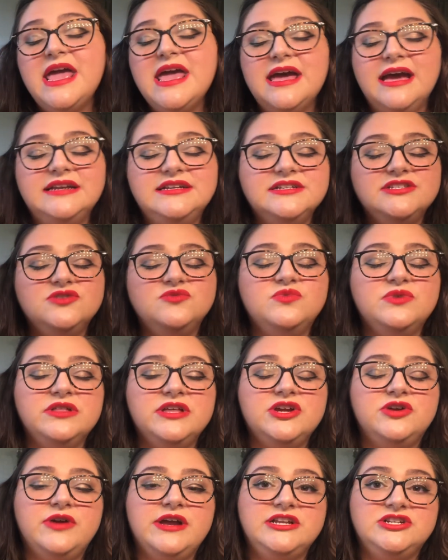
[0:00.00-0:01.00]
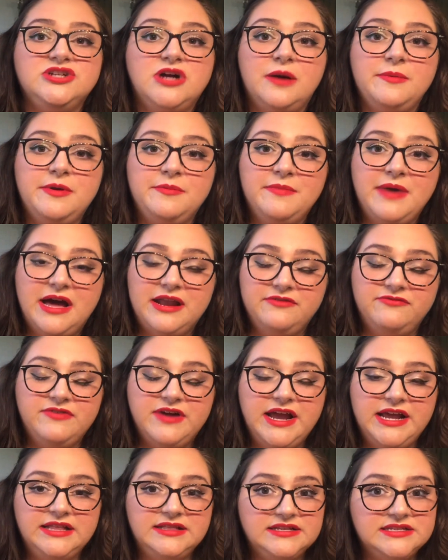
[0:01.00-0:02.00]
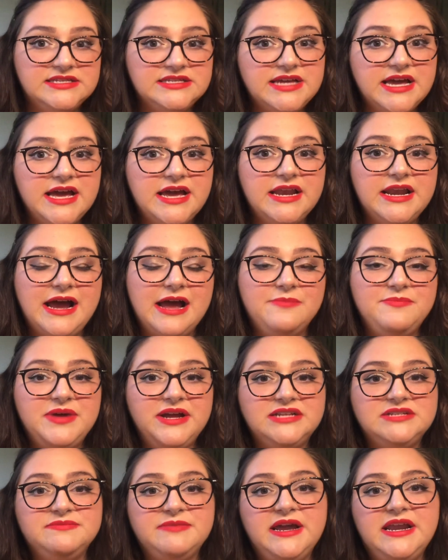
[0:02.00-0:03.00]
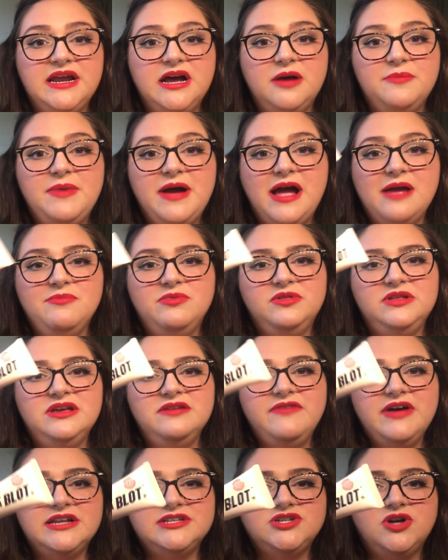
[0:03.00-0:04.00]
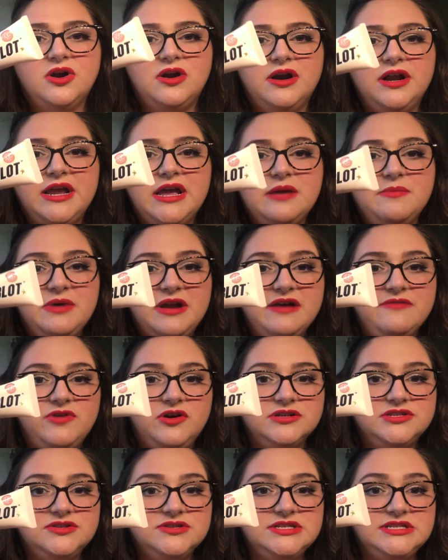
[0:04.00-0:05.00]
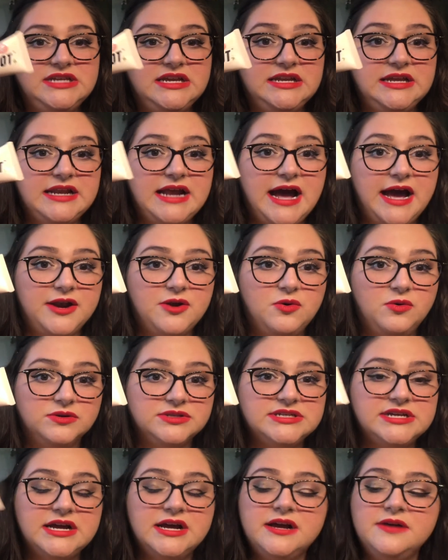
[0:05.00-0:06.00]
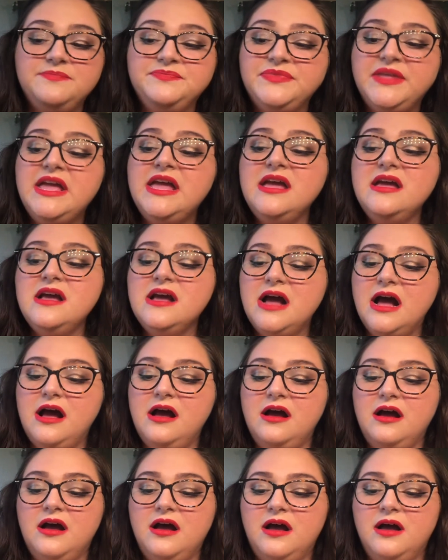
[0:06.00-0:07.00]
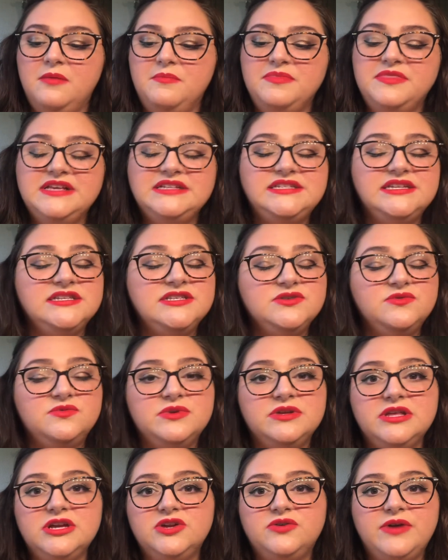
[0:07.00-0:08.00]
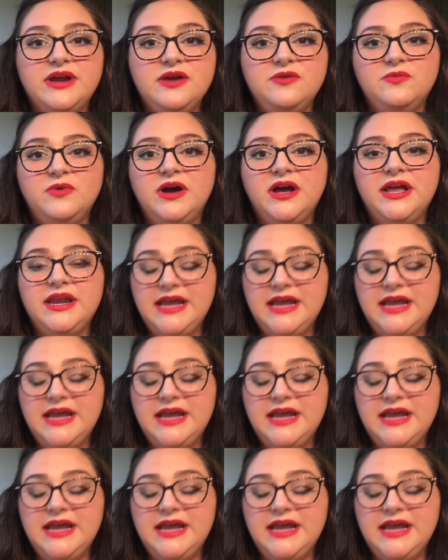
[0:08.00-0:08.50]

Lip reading: It does a really great job at mattifying the skin. I picked mine up, I believe at Target, but I've also seen it at Ulta. This is a really great one.